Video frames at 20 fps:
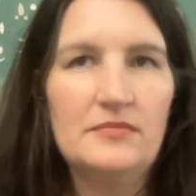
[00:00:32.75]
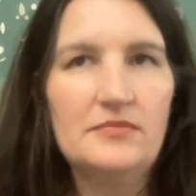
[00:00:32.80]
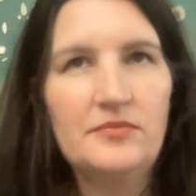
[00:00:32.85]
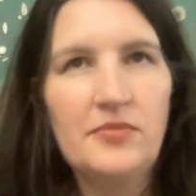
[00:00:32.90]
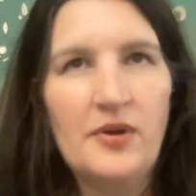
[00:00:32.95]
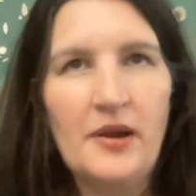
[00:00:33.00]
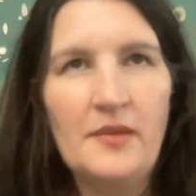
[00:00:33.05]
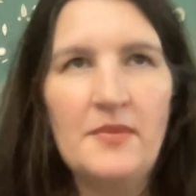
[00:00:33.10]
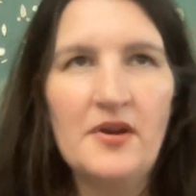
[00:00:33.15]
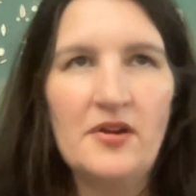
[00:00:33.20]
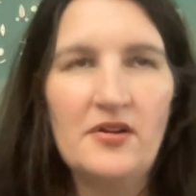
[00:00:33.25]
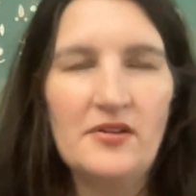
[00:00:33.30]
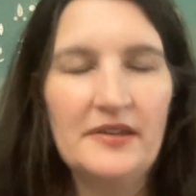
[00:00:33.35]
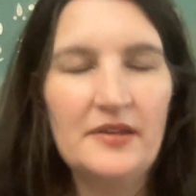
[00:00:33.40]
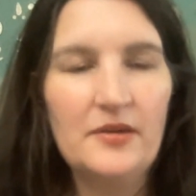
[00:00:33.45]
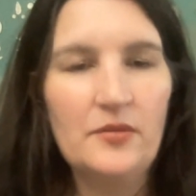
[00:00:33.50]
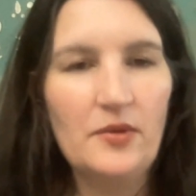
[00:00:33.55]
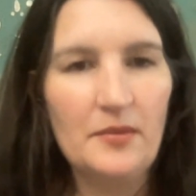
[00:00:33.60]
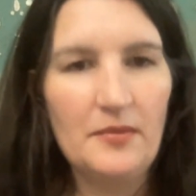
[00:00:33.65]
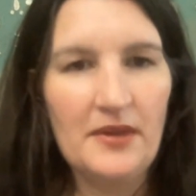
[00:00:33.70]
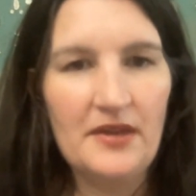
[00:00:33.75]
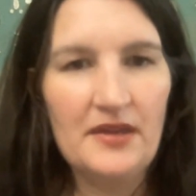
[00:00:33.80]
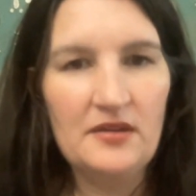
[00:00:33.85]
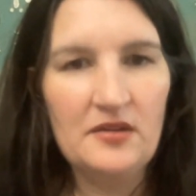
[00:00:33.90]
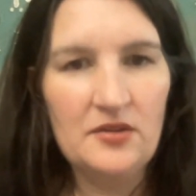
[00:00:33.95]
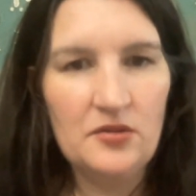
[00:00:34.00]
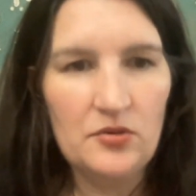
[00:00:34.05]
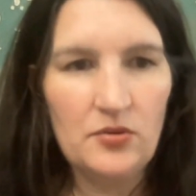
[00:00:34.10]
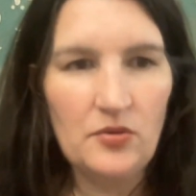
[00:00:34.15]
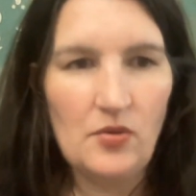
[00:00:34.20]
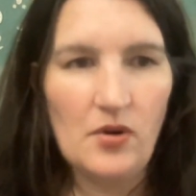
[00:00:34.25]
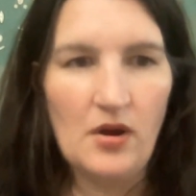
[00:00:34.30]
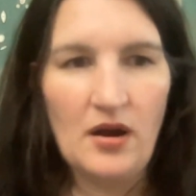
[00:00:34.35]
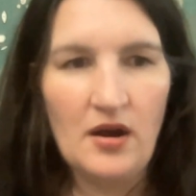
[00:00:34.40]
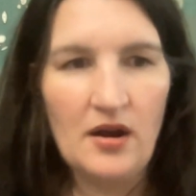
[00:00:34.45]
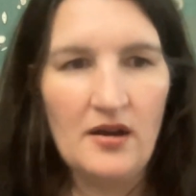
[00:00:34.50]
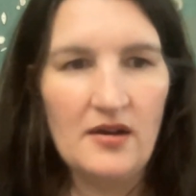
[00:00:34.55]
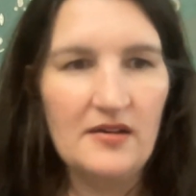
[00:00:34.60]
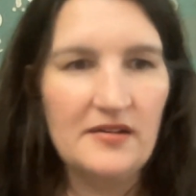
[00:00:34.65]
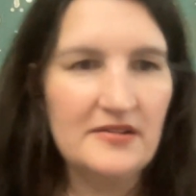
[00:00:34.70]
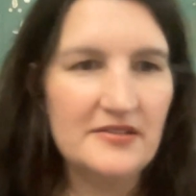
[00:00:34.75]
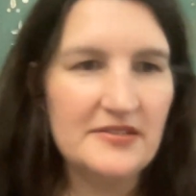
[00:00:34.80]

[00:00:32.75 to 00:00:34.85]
primarily women who are